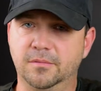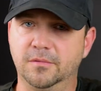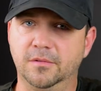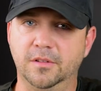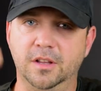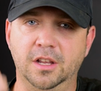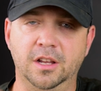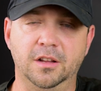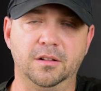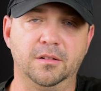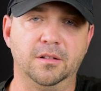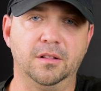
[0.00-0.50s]

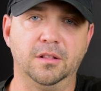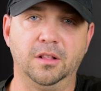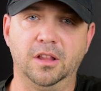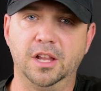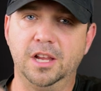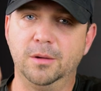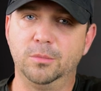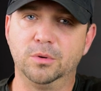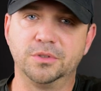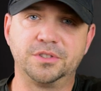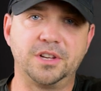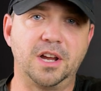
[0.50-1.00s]
it
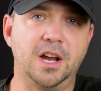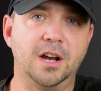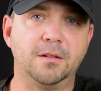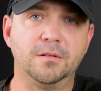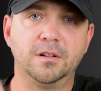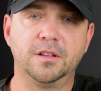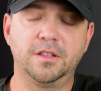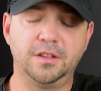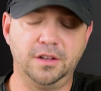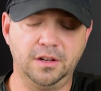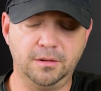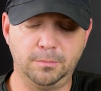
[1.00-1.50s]
labels
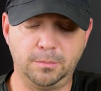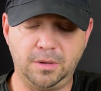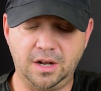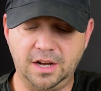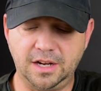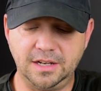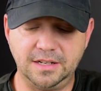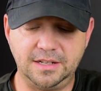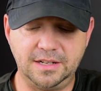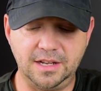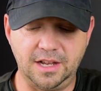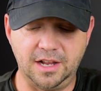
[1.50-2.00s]
everything
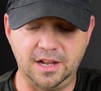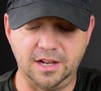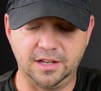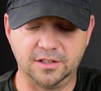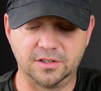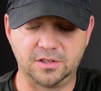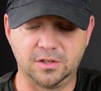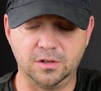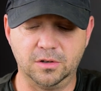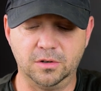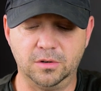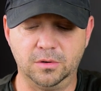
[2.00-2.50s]
by day.
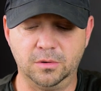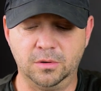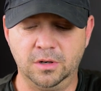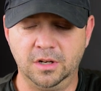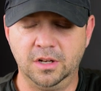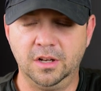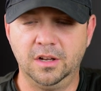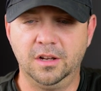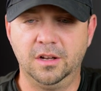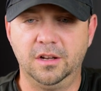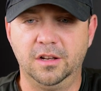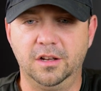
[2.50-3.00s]
So
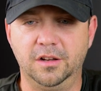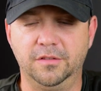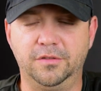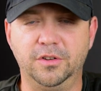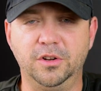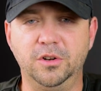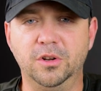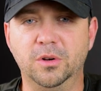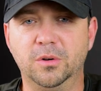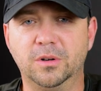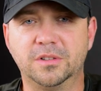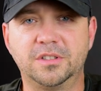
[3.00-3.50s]
if
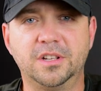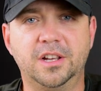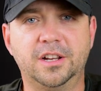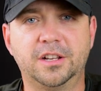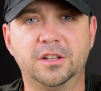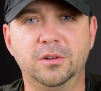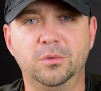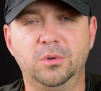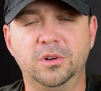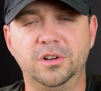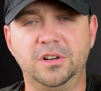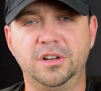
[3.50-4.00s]
you know
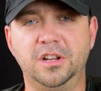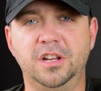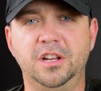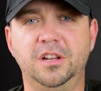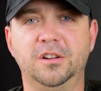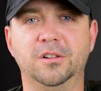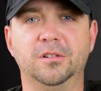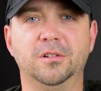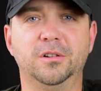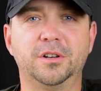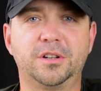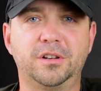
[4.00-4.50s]
exactly what date
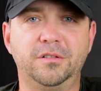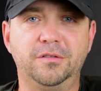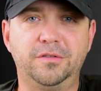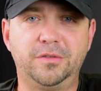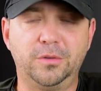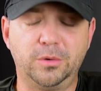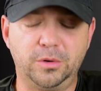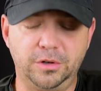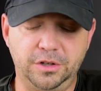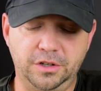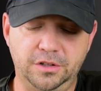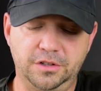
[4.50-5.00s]
you're looking
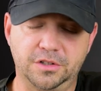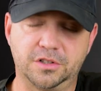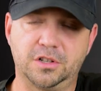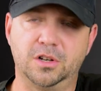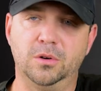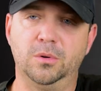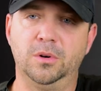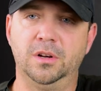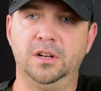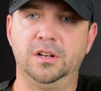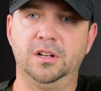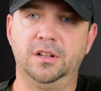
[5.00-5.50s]
for, you just
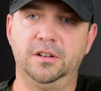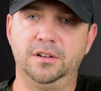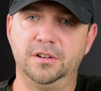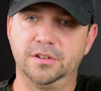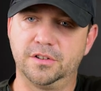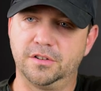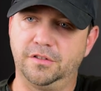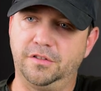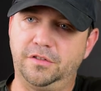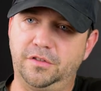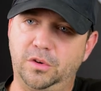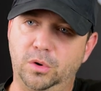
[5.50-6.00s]
go in and
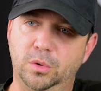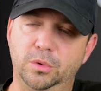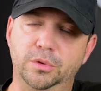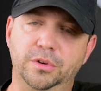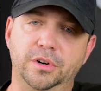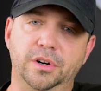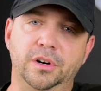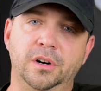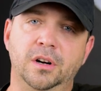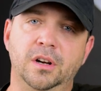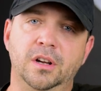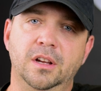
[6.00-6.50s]
there's a
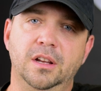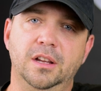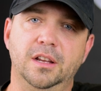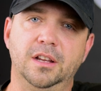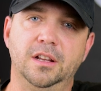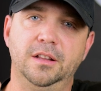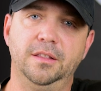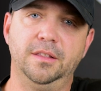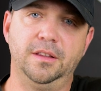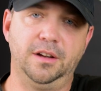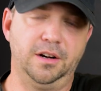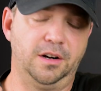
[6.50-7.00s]
folder
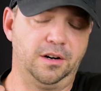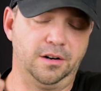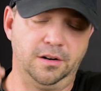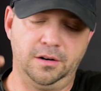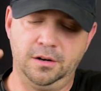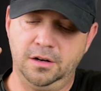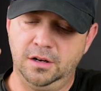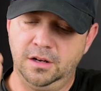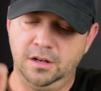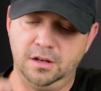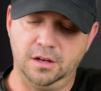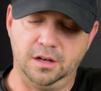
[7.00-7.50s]
in there
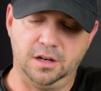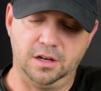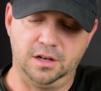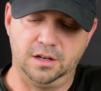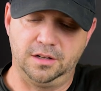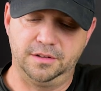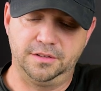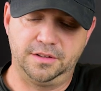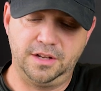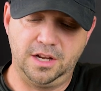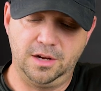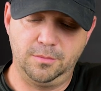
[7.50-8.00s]

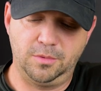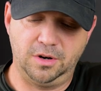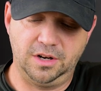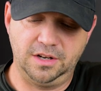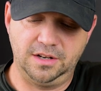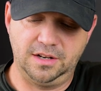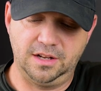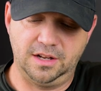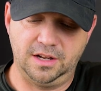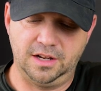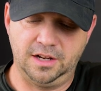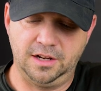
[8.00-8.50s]
day by
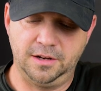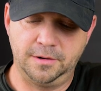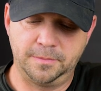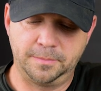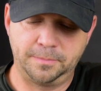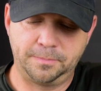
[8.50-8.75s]
day.